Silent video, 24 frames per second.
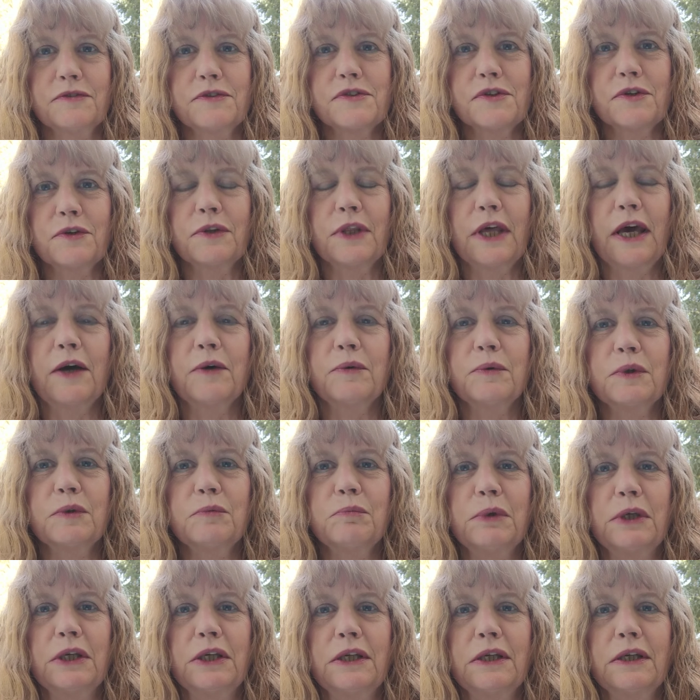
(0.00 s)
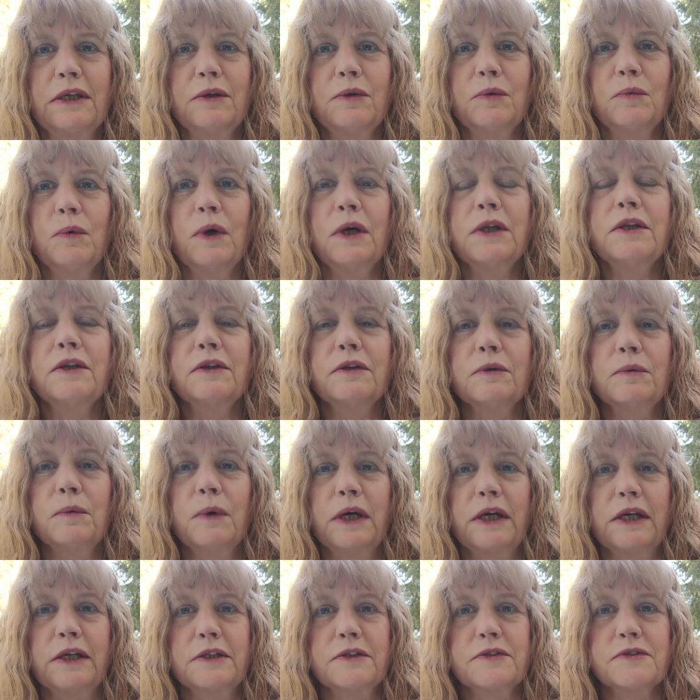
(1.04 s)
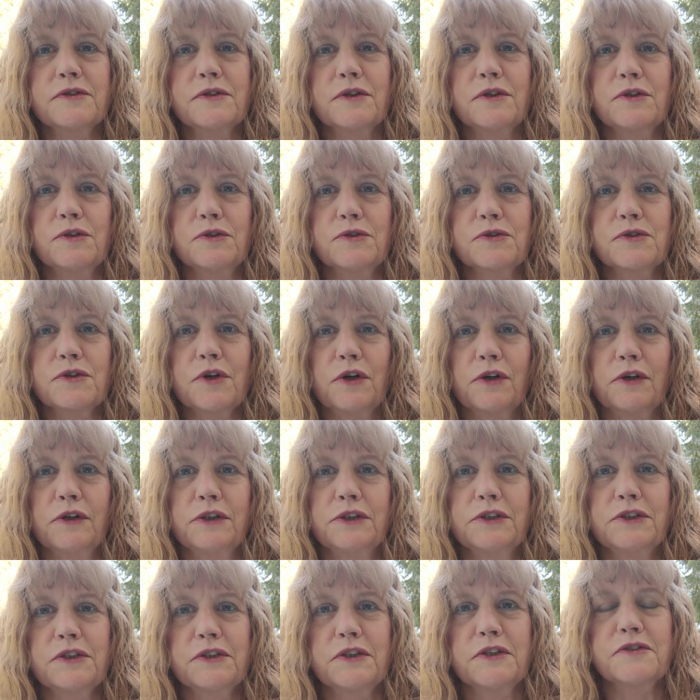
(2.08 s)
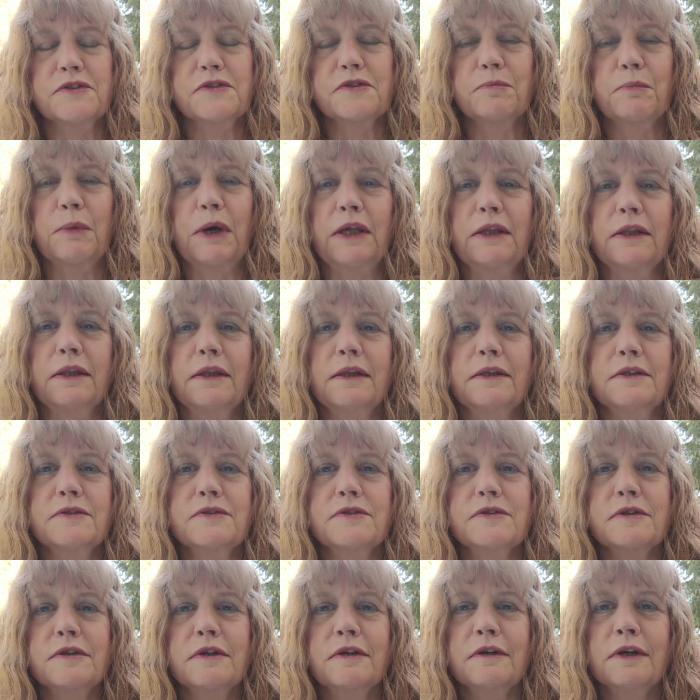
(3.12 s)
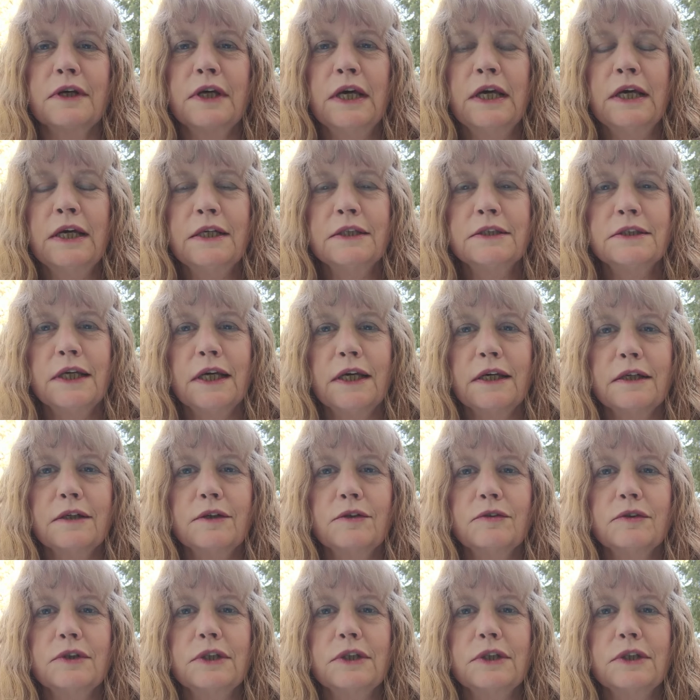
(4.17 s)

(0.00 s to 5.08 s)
So that would be one of the ways to use courage this month, is to take a